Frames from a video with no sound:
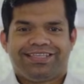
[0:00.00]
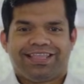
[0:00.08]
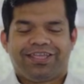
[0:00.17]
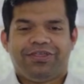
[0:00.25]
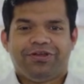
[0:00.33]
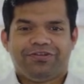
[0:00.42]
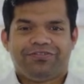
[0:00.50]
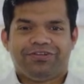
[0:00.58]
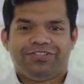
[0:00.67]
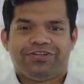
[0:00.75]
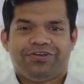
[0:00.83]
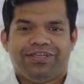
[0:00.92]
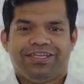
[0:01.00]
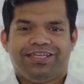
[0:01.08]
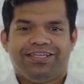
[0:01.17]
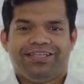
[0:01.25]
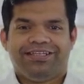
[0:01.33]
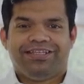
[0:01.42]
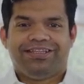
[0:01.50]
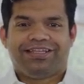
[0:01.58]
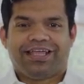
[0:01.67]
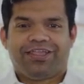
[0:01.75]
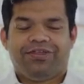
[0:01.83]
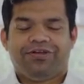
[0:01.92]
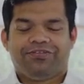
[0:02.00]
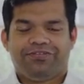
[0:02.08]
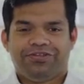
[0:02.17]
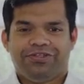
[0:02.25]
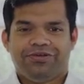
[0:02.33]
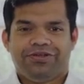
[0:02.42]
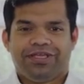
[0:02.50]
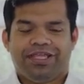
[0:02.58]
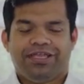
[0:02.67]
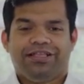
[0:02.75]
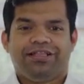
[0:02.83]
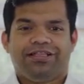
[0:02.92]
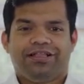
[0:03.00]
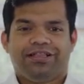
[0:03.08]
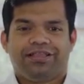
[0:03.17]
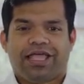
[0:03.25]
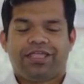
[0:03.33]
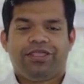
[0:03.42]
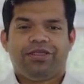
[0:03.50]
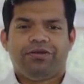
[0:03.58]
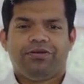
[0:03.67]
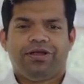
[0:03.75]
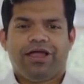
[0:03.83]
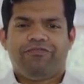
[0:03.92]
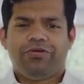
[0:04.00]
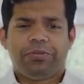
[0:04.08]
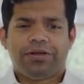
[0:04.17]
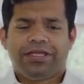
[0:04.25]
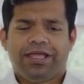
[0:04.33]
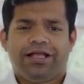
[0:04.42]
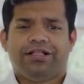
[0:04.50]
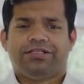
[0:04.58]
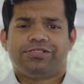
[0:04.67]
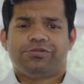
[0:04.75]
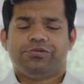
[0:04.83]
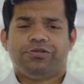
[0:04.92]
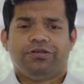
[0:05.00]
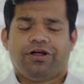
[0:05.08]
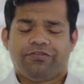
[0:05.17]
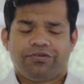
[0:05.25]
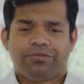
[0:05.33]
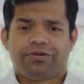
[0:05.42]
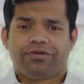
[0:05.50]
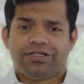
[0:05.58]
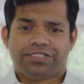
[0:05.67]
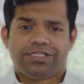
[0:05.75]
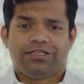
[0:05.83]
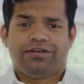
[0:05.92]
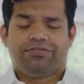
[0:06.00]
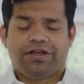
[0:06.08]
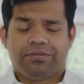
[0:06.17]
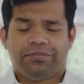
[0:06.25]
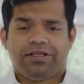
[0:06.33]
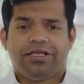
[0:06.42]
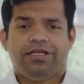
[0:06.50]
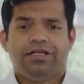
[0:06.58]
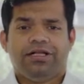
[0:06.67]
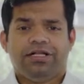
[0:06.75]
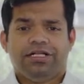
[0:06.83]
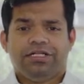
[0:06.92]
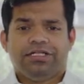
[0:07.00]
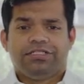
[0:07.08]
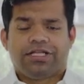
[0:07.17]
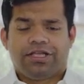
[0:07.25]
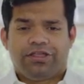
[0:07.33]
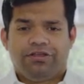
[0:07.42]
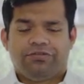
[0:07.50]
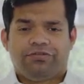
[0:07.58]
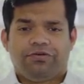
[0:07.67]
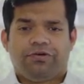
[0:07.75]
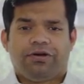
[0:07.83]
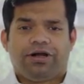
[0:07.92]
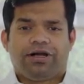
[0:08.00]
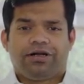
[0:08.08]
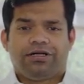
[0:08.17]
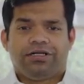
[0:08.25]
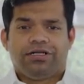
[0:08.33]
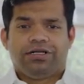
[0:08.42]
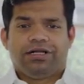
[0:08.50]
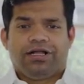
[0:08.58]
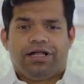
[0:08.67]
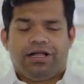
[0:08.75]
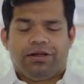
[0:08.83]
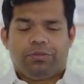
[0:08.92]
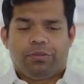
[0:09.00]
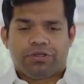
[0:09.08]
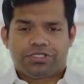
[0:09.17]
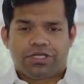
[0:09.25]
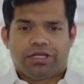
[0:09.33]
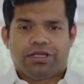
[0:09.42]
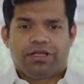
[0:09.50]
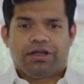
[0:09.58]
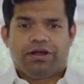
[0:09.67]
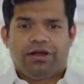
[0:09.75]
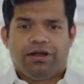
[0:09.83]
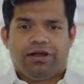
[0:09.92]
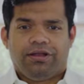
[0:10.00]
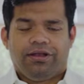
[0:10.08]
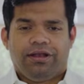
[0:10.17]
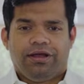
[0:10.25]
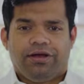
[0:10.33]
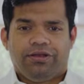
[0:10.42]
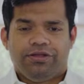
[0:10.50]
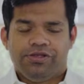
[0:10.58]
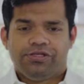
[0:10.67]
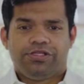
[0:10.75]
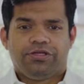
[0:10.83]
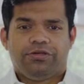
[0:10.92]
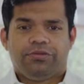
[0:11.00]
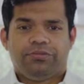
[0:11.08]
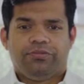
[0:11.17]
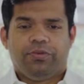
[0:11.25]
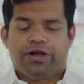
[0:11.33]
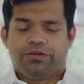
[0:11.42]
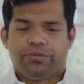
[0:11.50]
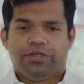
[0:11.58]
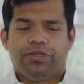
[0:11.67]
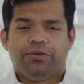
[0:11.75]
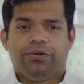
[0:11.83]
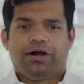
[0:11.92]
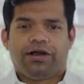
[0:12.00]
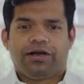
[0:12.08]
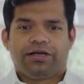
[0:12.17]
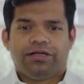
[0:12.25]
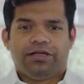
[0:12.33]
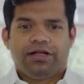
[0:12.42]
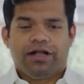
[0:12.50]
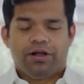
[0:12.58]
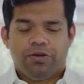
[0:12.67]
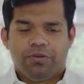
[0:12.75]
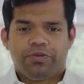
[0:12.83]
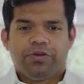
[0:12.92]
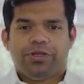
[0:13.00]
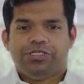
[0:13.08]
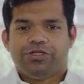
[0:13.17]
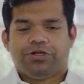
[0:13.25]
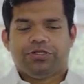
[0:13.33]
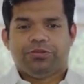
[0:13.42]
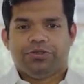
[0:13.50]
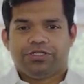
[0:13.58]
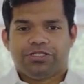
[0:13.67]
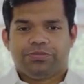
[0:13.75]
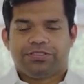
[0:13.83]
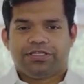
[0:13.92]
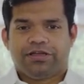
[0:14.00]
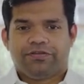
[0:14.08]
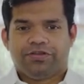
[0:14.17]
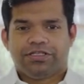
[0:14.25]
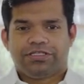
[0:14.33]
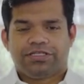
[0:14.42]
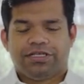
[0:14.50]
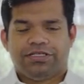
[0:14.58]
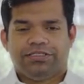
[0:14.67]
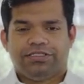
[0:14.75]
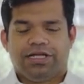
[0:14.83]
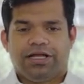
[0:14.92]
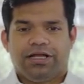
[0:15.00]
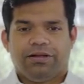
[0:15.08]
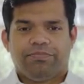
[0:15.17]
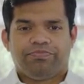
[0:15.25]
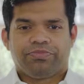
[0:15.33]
Thank you all for joining in. Thank you all for tuning in. Thank you, everybody else who are not from the Royal Signet family. Thank you for uh, watching on, on YouTube, wherever you are. I hope you enjoyed the worship service, and uh,